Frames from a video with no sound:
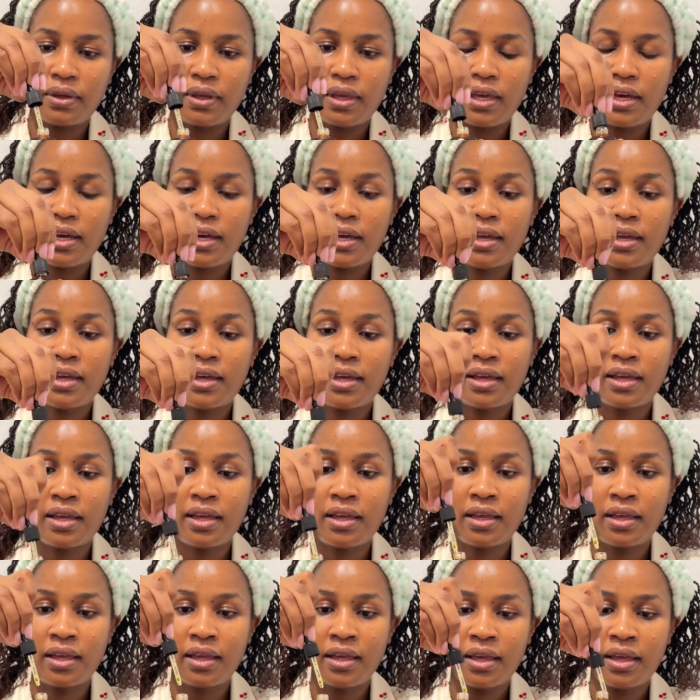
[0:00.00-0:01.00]
Yeah.
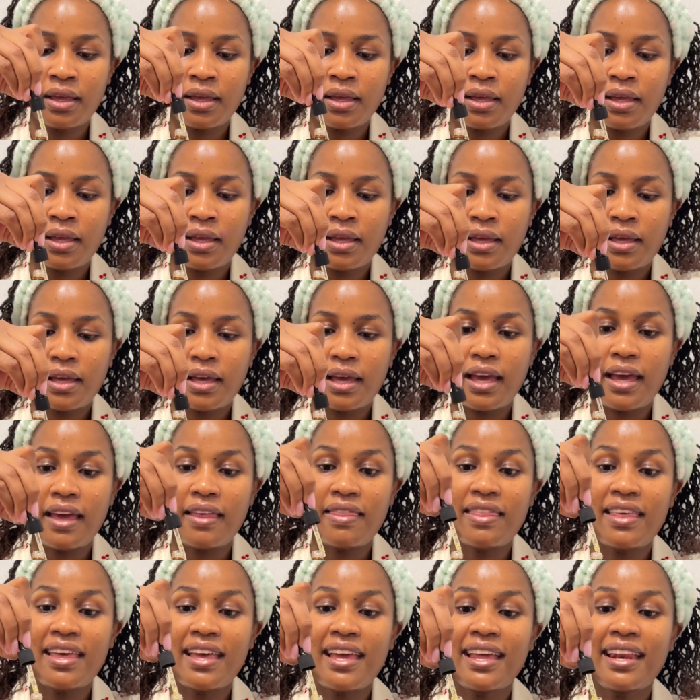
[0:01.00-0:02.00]

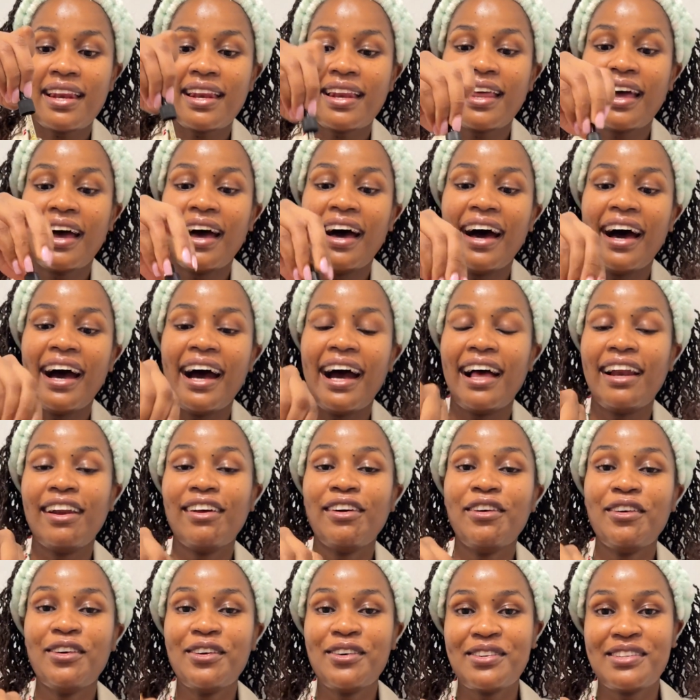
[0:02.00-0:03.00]
And then
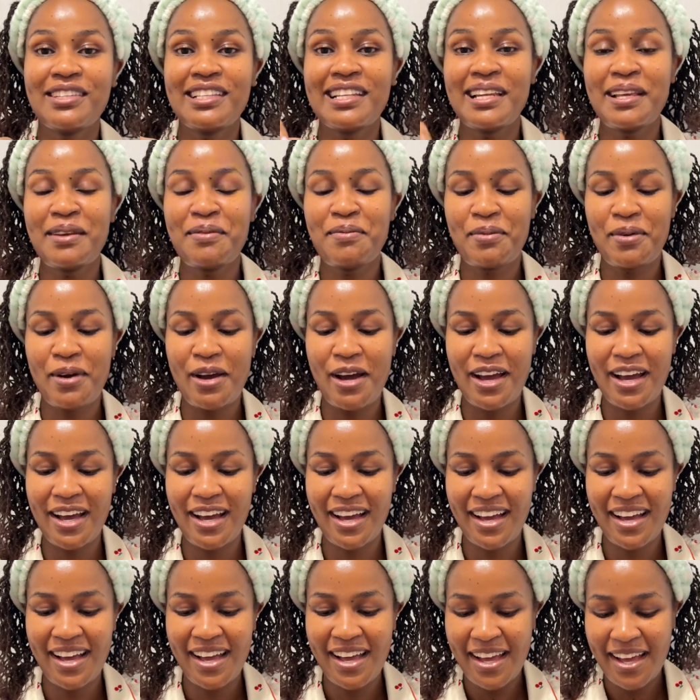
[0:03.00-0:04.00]
I'll go to sleep
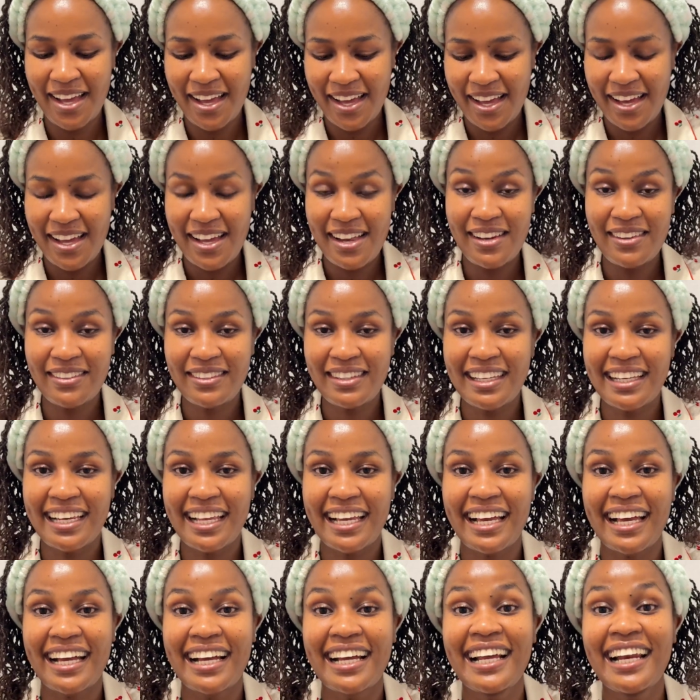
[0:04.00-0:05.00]
looking
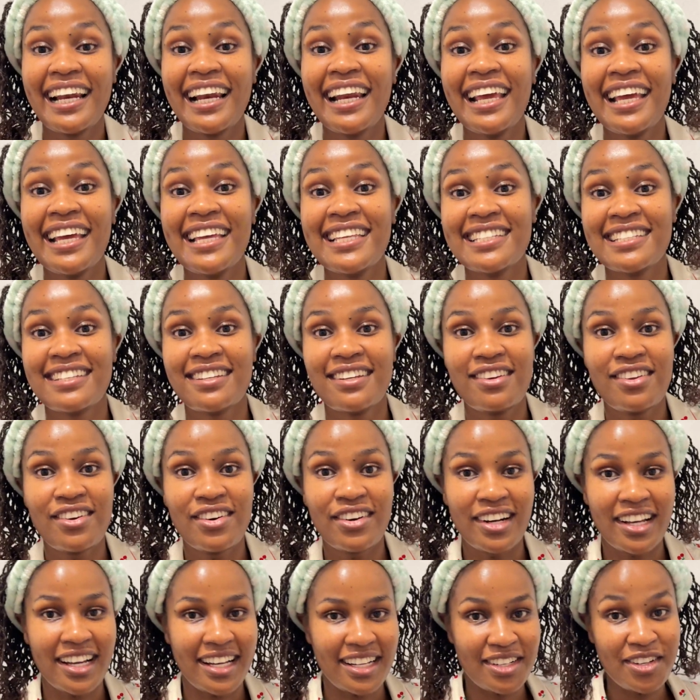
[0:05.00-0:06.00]
like a glazed
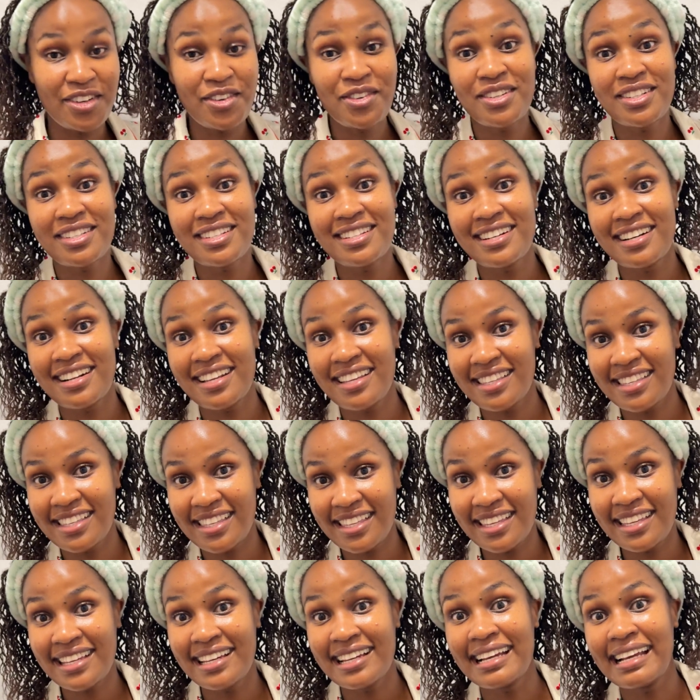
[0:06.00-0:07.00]
donut, not a
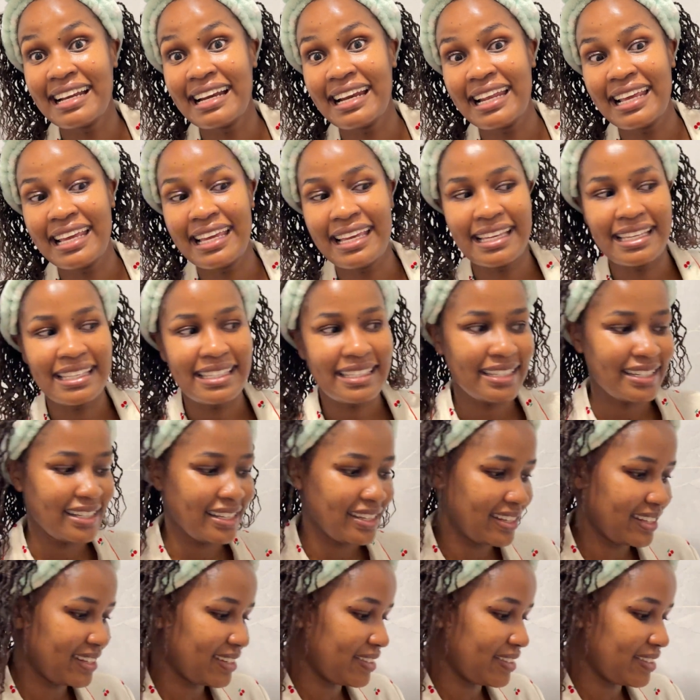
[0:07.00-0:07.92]
greasy, glazed.